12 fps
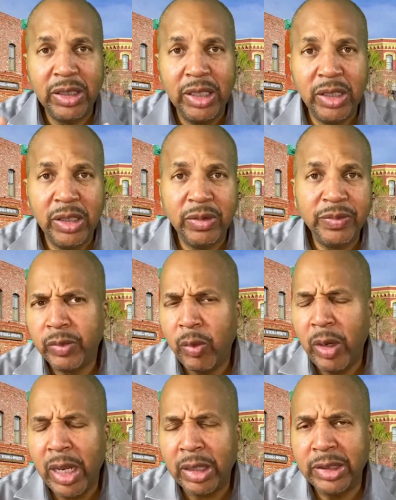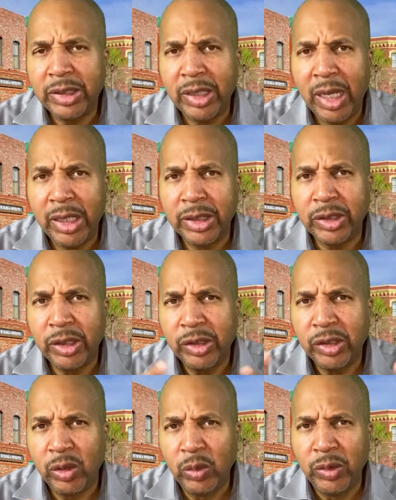here. What I can say is the
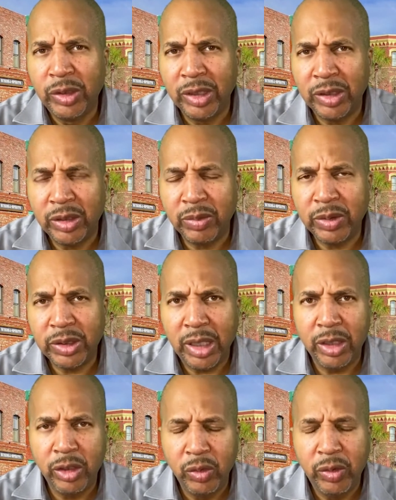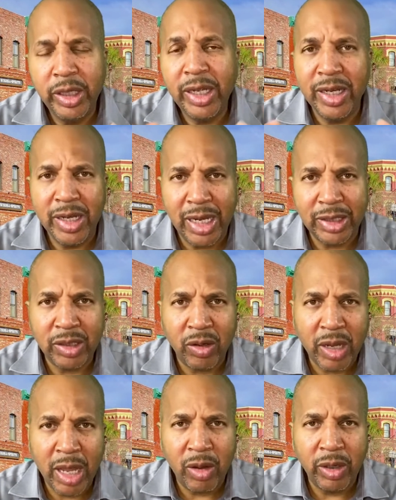school systems in Yulee in Nassau
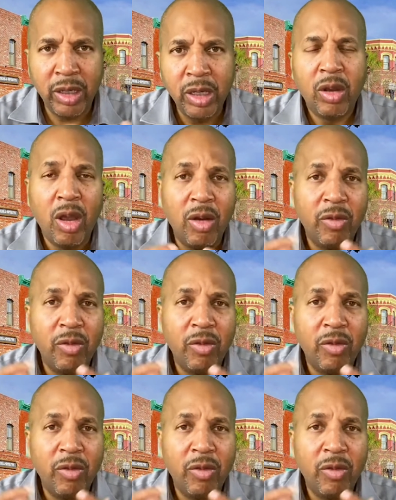County are